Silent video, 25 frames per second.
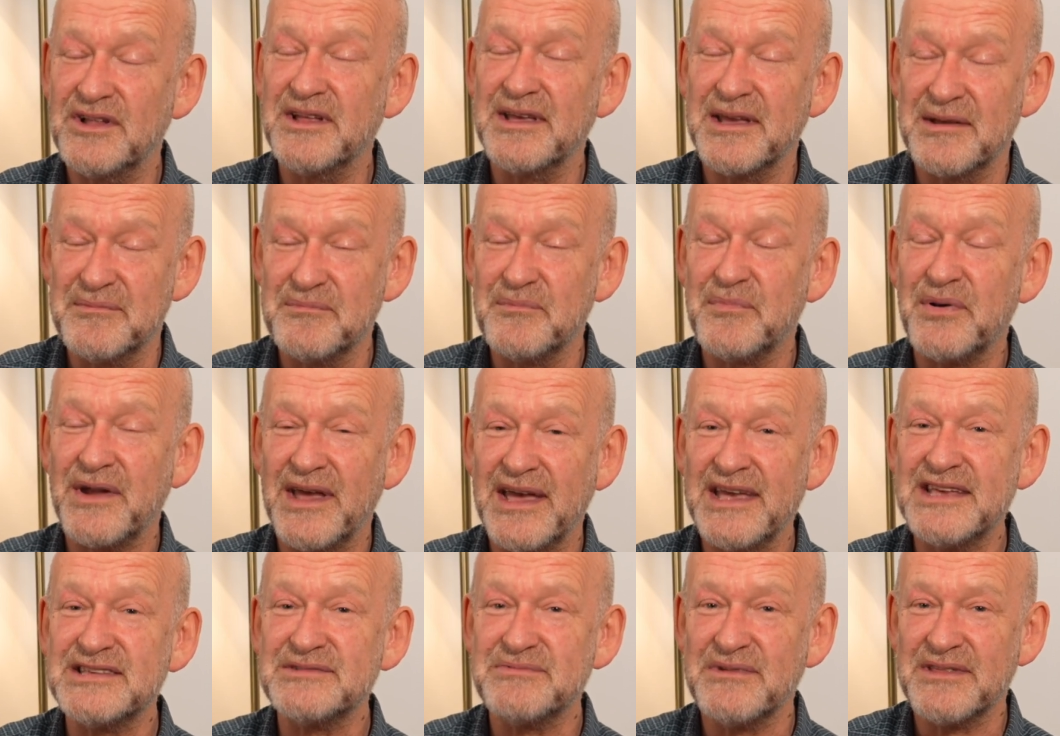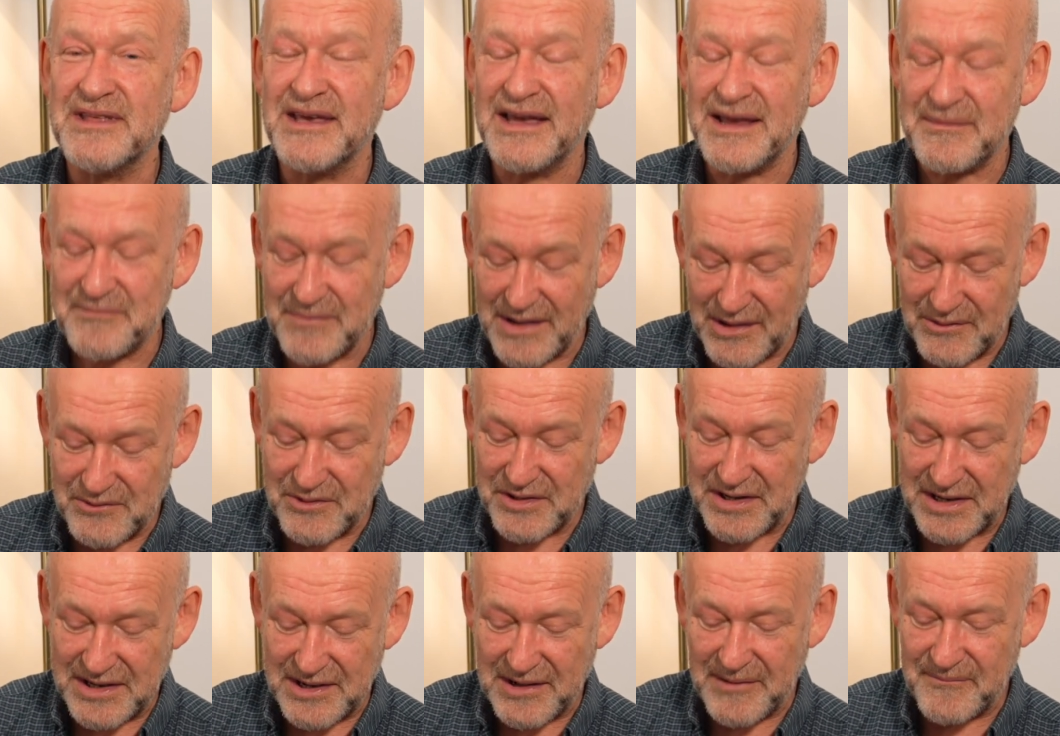impressed with it, but I
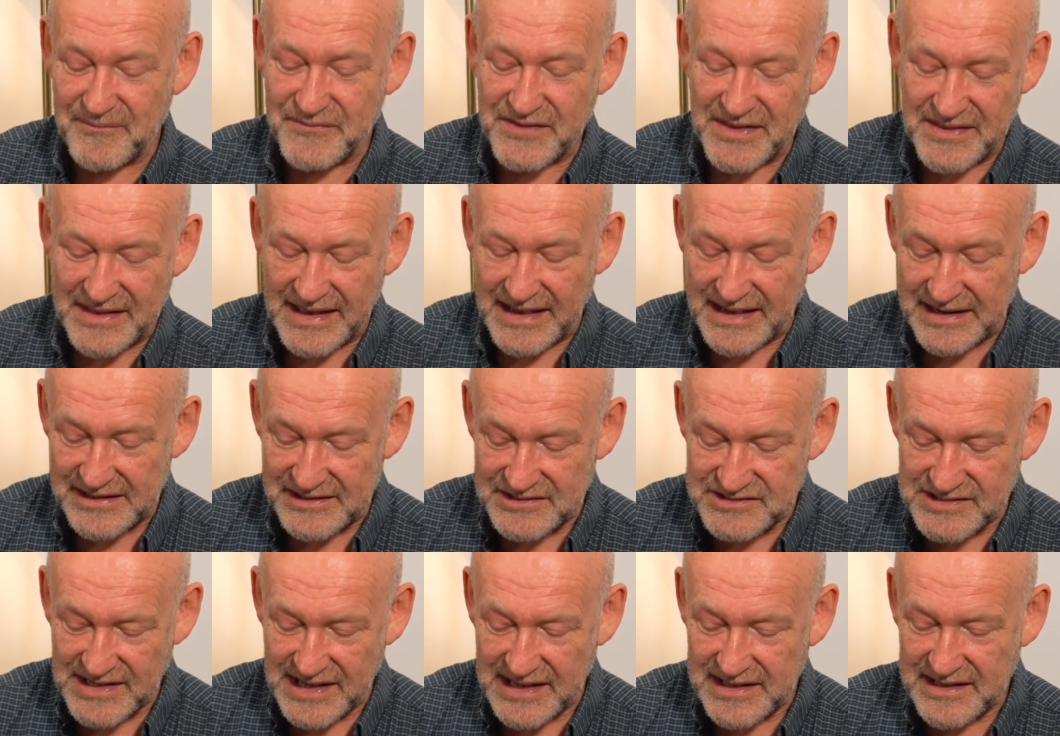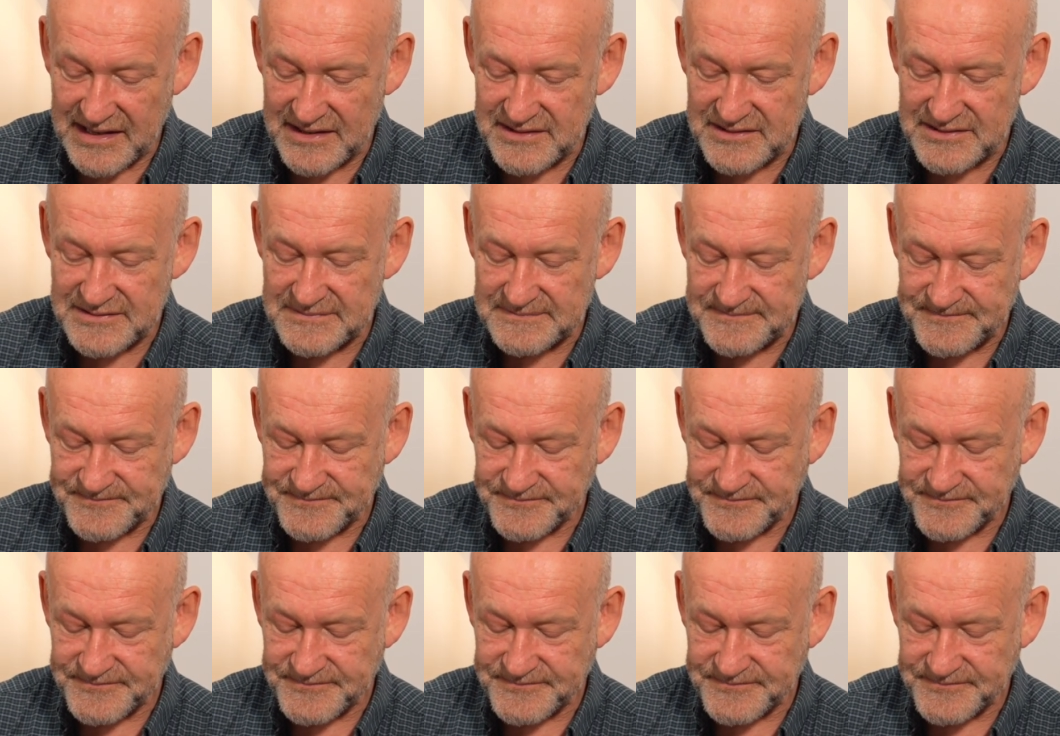want to come to that in a second.